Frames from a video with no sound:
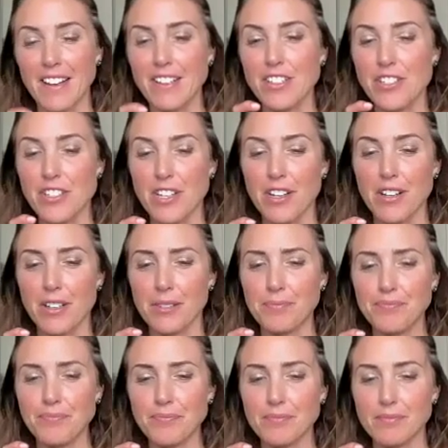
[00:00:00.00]
can I
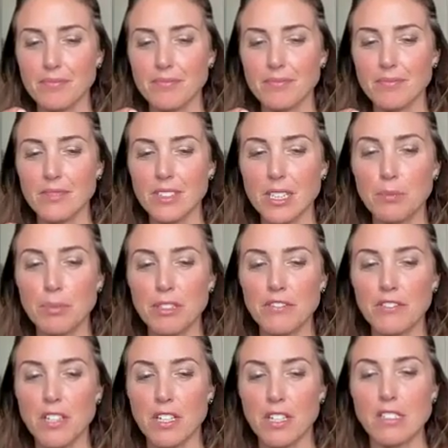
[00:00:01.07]
share a
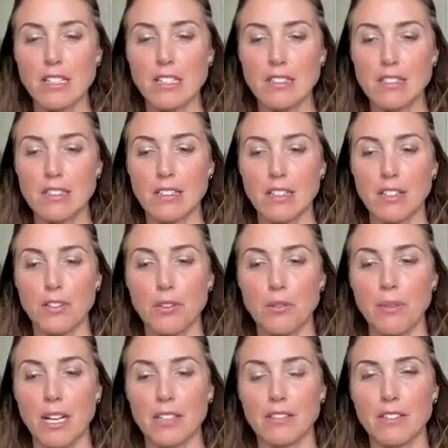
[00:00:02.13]
bit of context and like
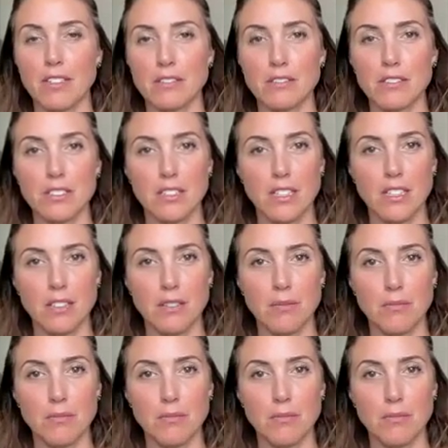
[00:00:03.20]
your background?